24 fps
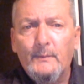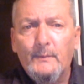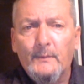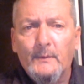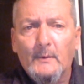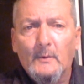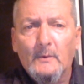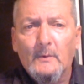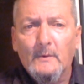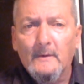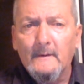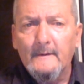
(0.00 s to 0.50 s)

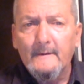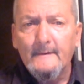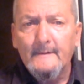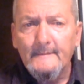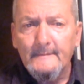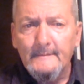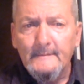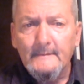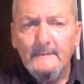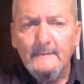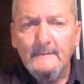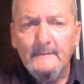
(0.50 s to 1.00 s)
for
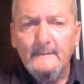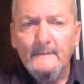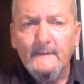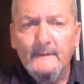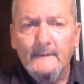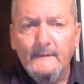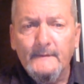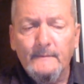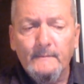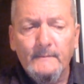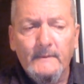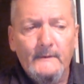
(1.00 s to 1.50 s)

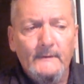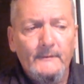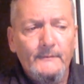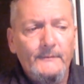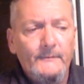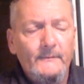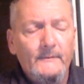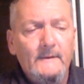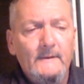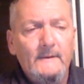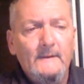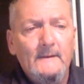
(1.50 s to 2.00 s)
this
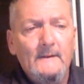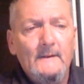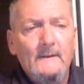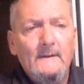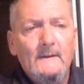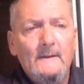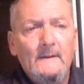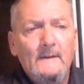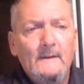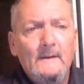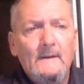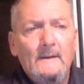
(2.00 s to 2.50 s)
ministry,
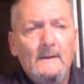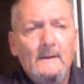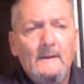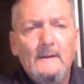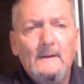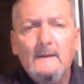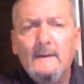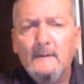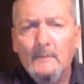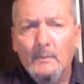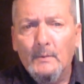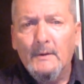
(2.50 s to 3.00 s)

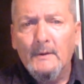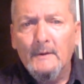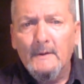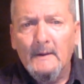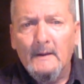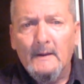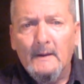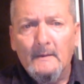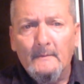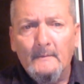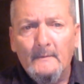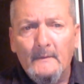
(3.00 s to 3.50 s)
it will
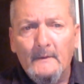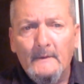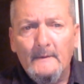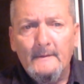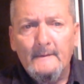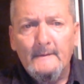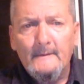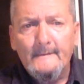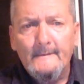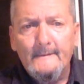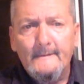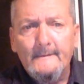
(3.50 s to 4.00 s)
come
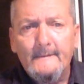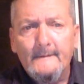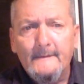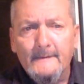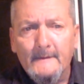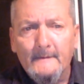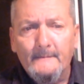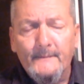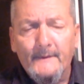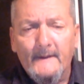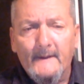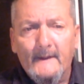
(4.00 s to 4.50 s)

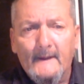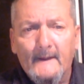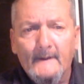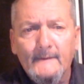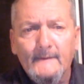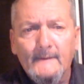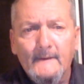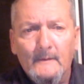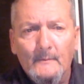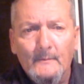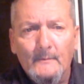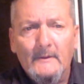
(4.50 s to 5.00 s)
to
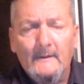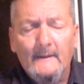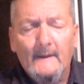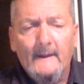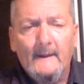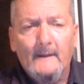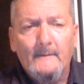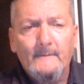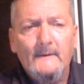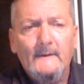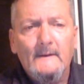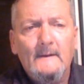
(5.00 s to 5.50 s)
pass. It will
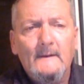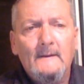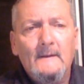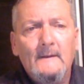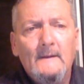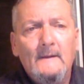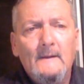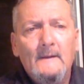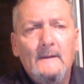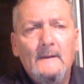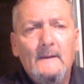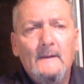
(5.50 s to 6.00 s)
happen.
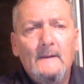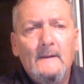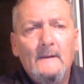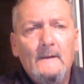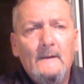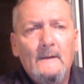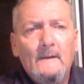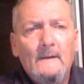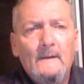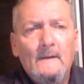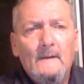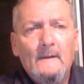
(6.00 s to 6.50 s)

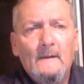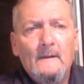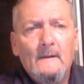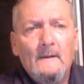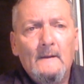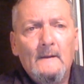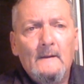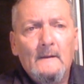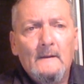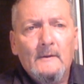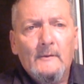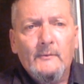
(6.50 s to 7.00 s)

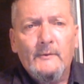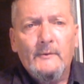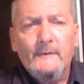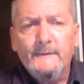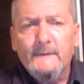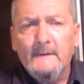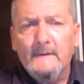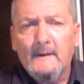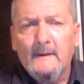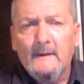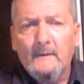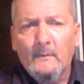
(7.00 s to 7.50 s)

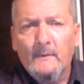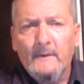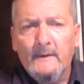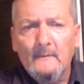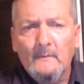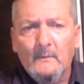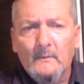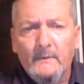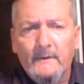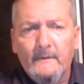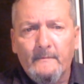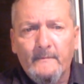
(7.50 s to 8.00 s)
Christy and I went
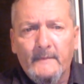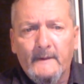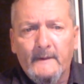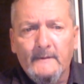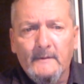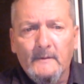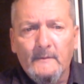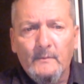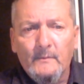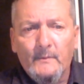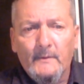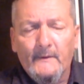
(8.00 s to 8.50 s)
and we
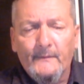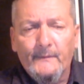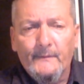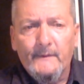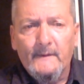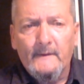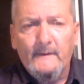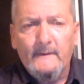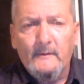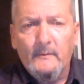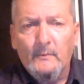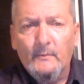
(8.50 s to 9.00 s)
met with
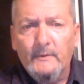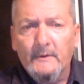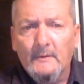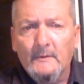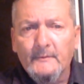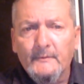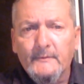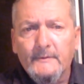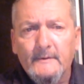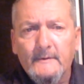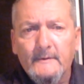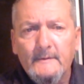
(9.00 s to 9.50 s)
the
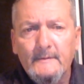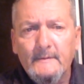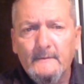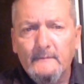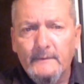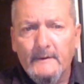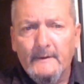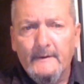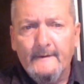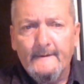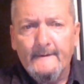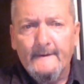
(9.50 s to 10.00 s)
realtor, a
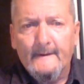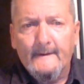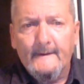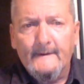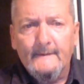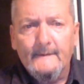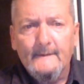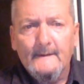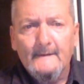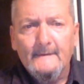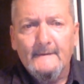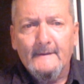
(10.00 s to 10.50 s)
very
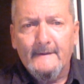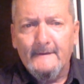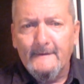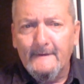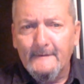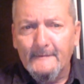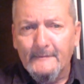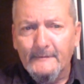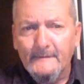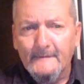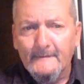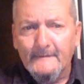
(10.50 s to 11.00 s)
nice
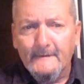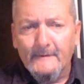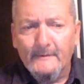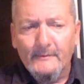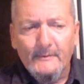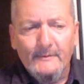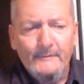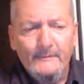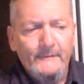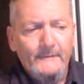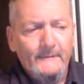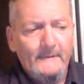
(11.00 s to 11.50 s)
lady, and she's a
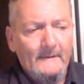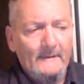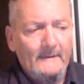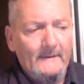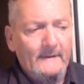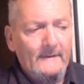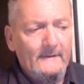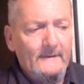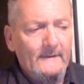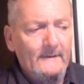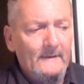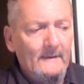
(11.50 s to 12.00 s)
Christian
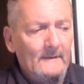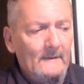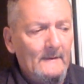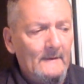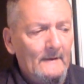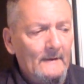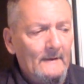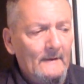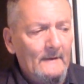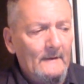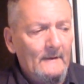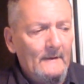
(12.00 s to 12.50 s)
lady.
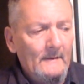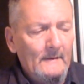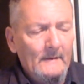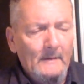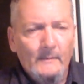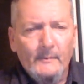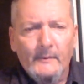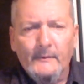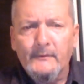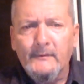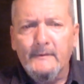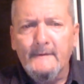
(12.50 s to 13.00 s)

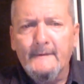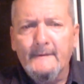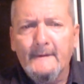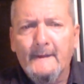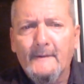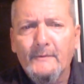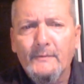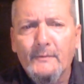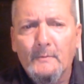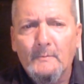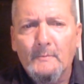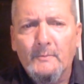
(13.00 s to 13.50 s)
But she's
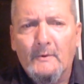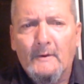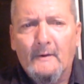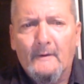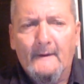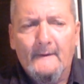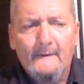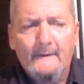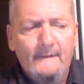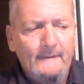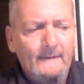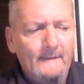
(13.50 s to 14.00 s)
not the
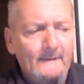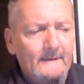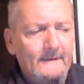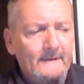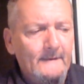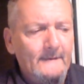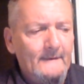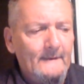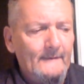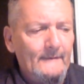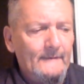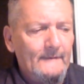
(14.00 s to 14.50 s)
boss, I
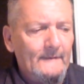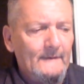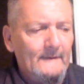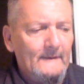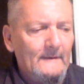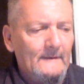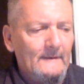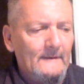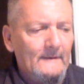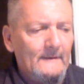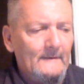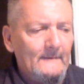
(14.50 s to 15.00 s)
guess,
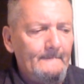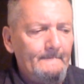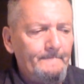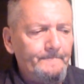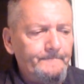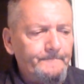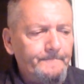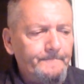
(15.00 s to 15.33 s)
and